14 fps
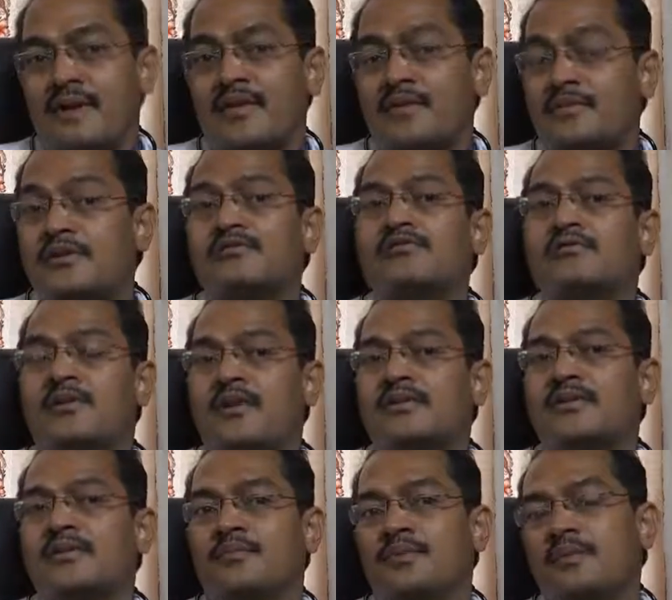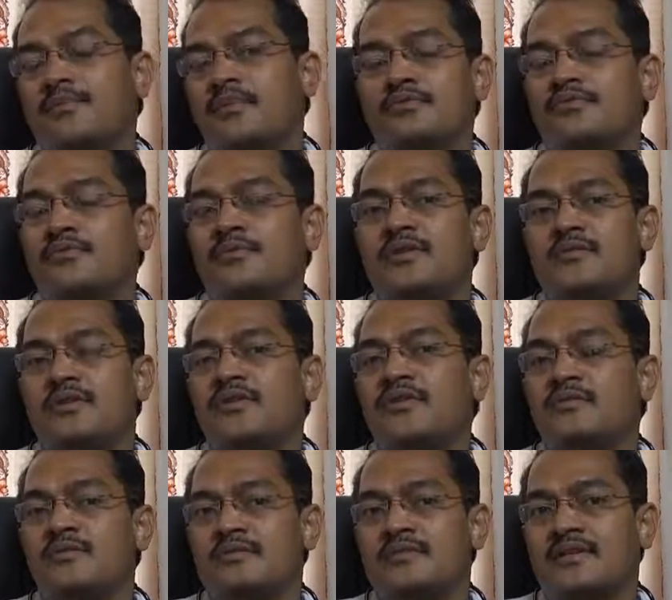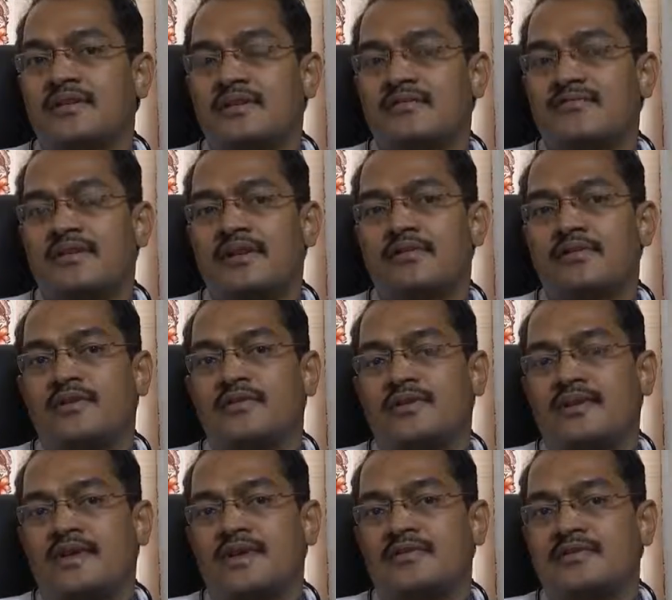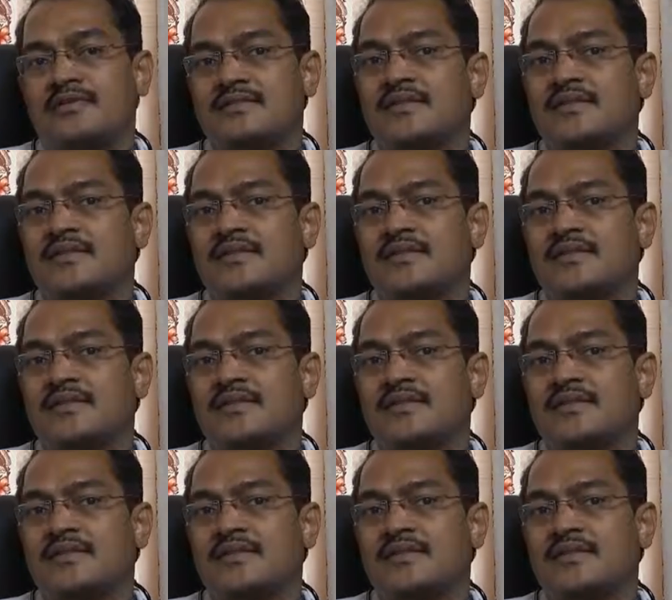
I appeal to all the people who should be knowing about the kidney failure and the dialysis.